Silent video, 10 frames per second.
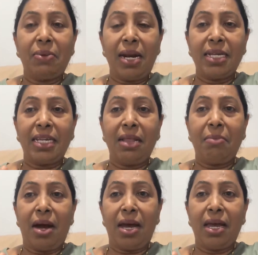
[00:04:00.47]
well as in
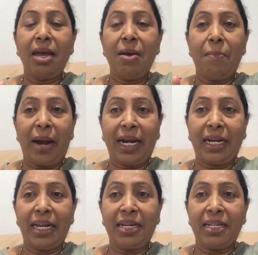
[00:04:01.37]
my
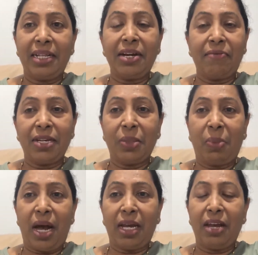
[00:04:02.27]
practical reverse
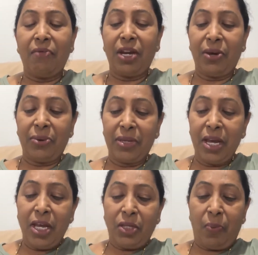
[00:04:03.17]
parking videos.
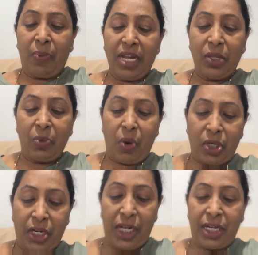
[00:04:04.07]
So please
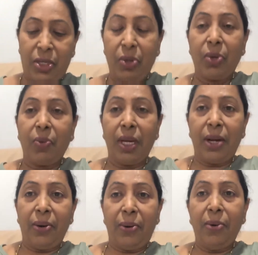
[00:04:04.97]
watch it so you will
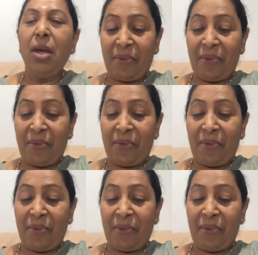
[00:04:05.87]
know.